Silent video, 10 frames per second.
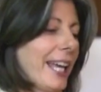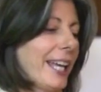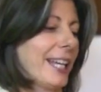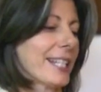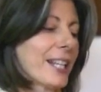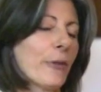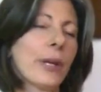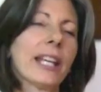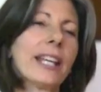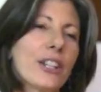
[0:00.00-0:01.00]
He said, if
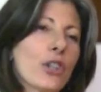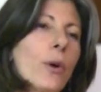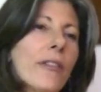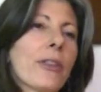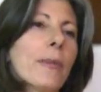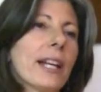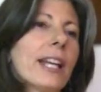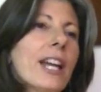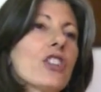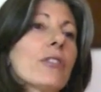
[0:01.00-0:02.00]
we can get you off the
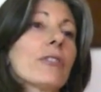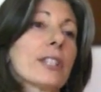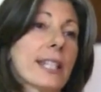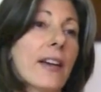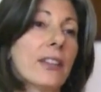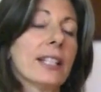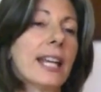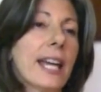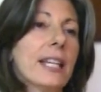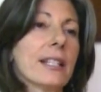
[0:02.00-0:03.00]
medication for 7
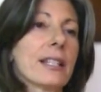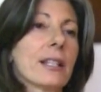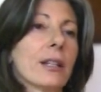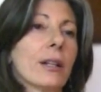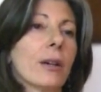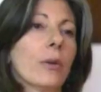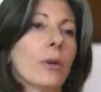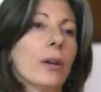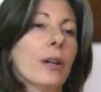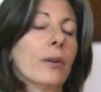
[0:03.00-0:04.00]
days,
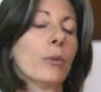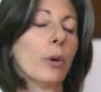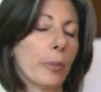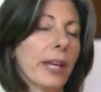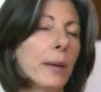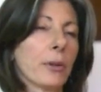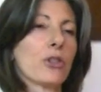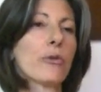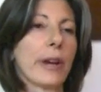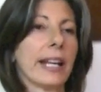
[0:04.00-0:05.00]
we'll be able
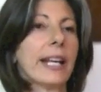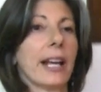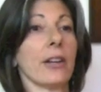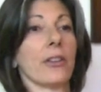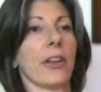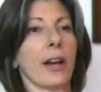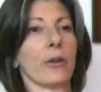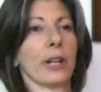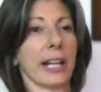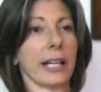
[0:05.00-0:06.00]
to radiate your
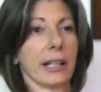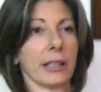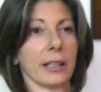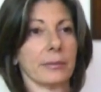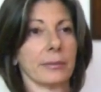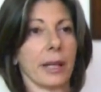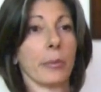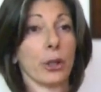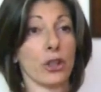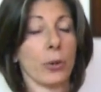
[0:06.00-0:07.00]
thyroid and kill it
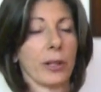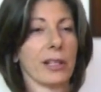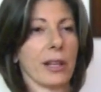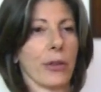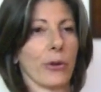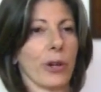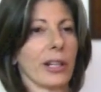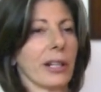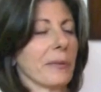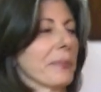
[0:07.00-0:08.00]
and put you on
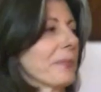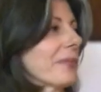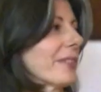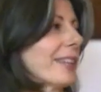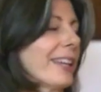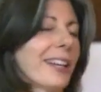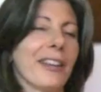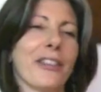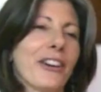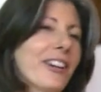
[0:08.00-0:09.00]
Synthroid. And I
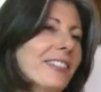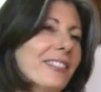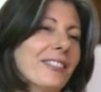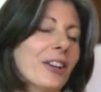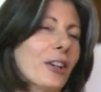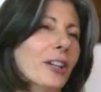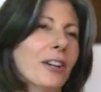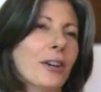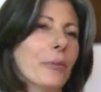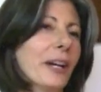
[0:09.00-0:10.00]
thought,
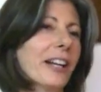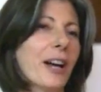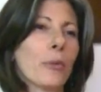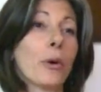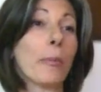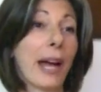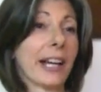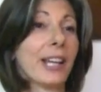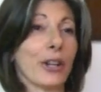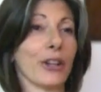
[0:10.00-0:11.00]
oh my God, we're
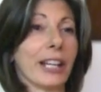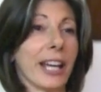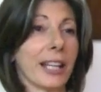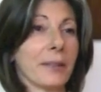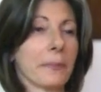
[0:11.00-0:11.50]
back here again.